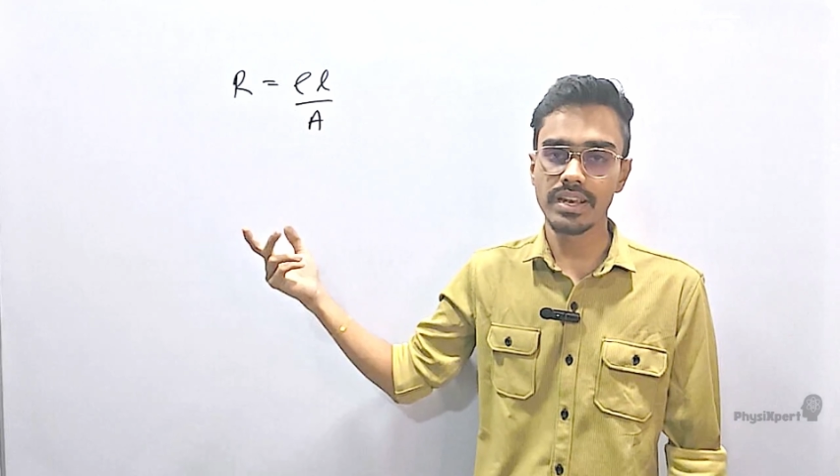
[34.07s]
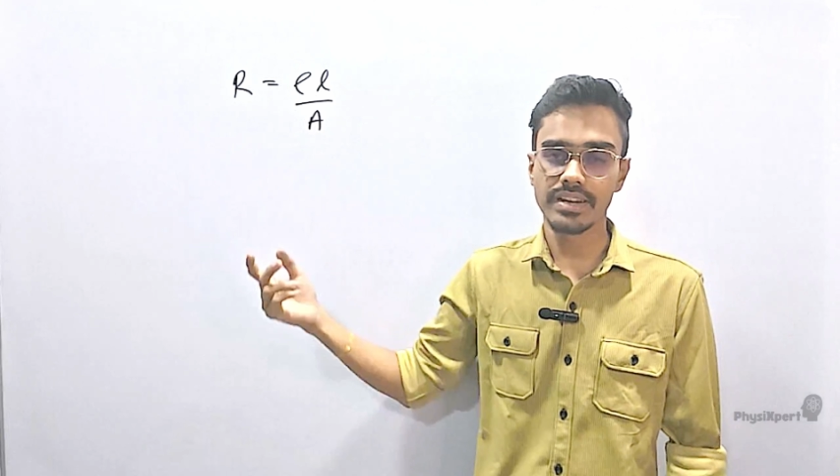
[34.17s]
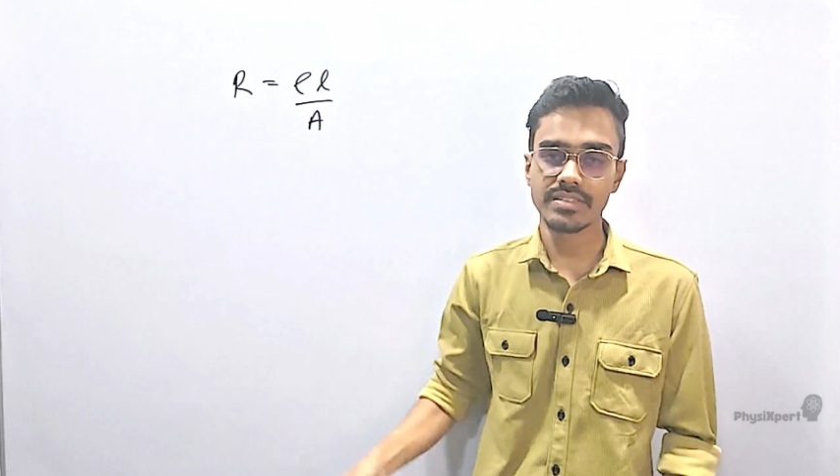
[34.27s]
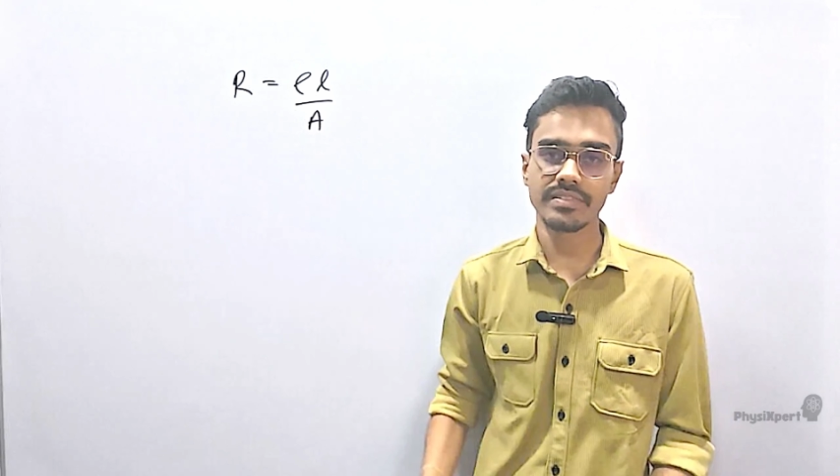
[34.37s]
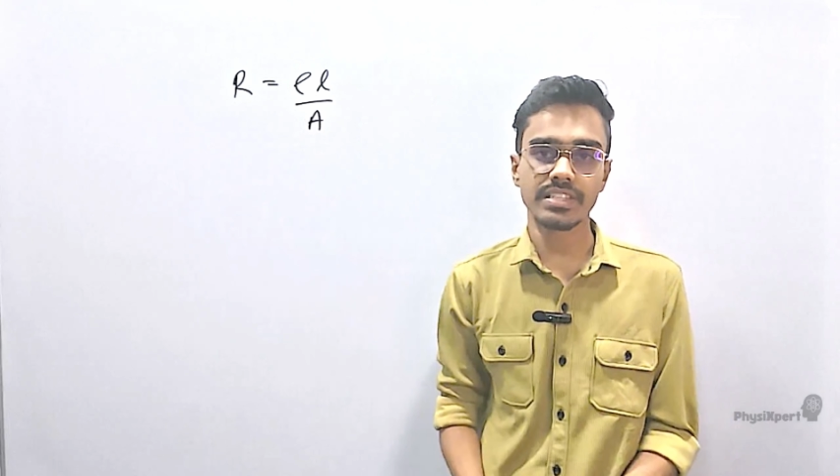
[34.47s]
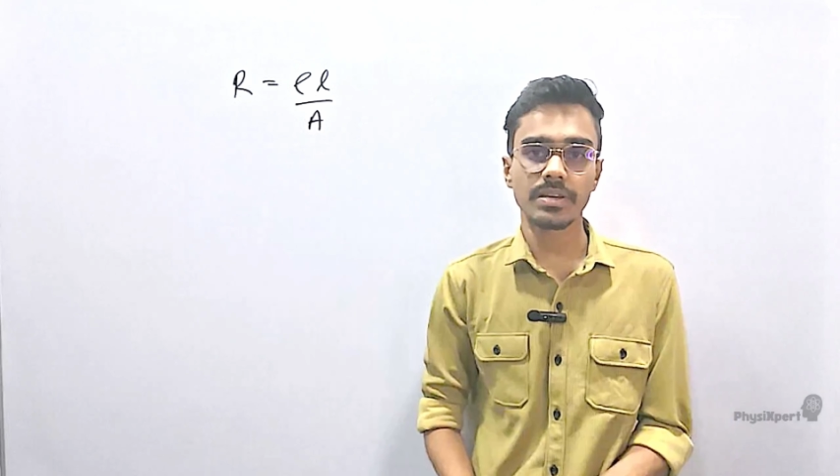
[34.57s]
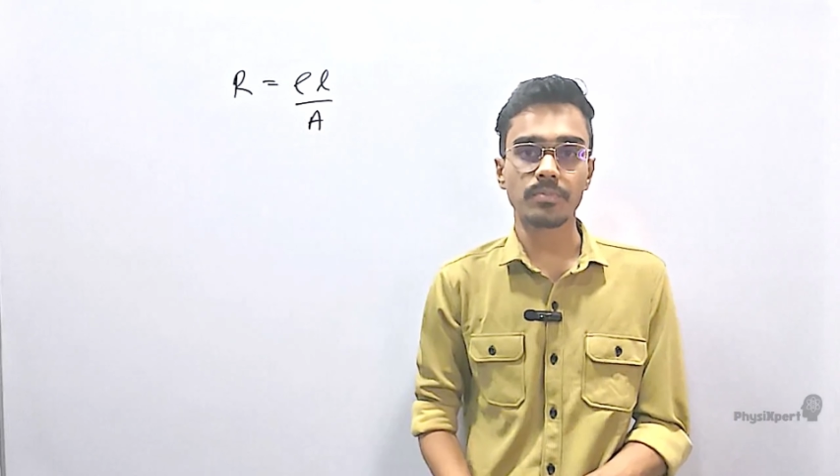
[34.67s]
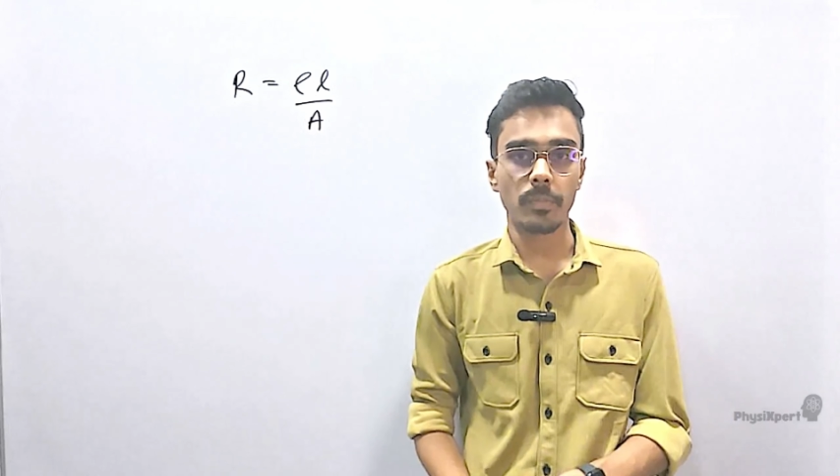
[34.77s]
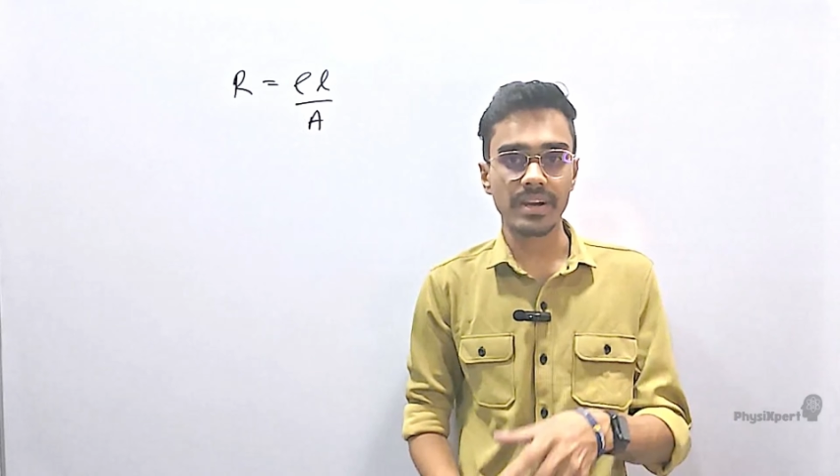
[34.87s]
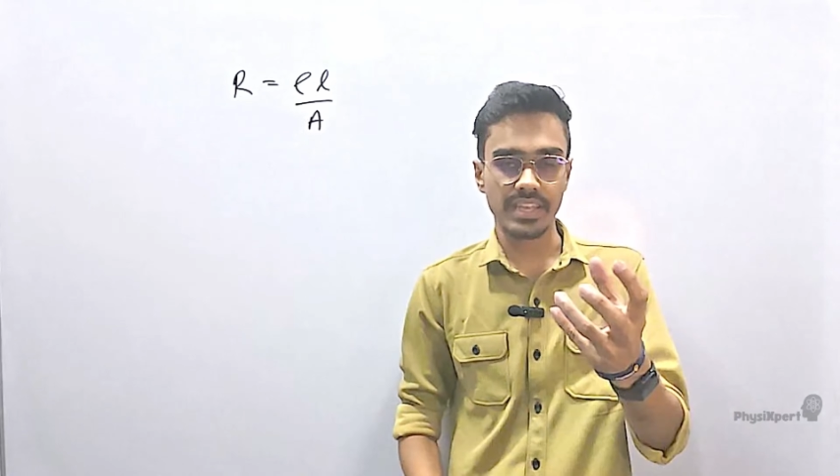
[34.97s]
Resistivity is a
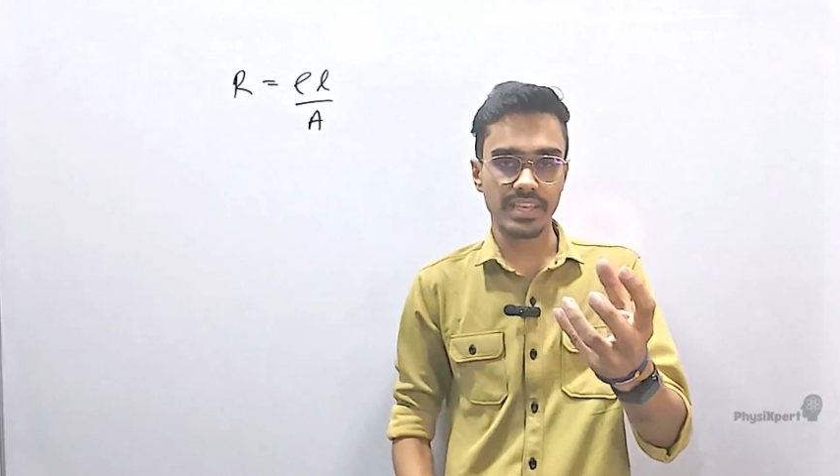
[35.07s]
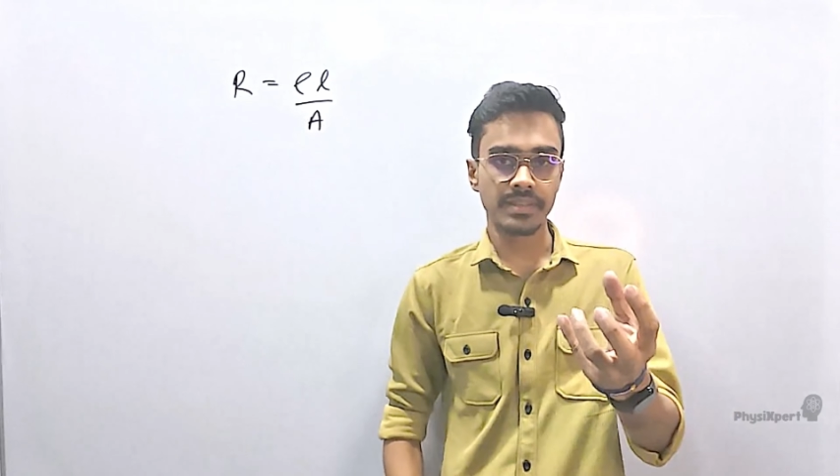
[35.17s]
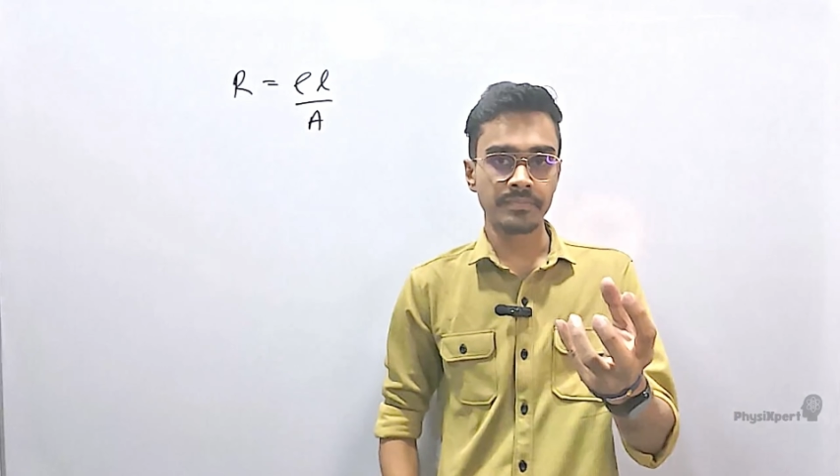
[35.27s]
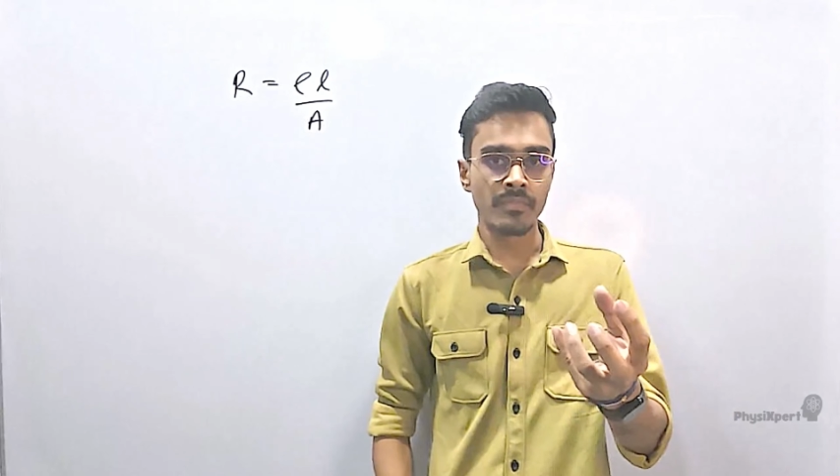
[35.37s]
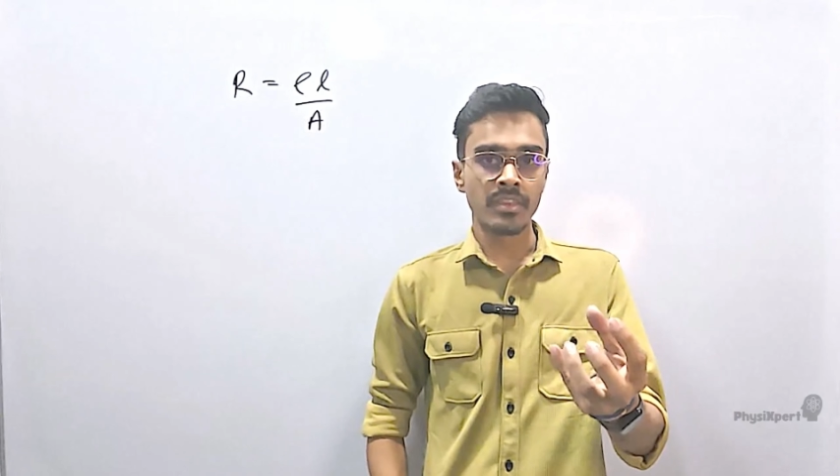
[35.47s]
property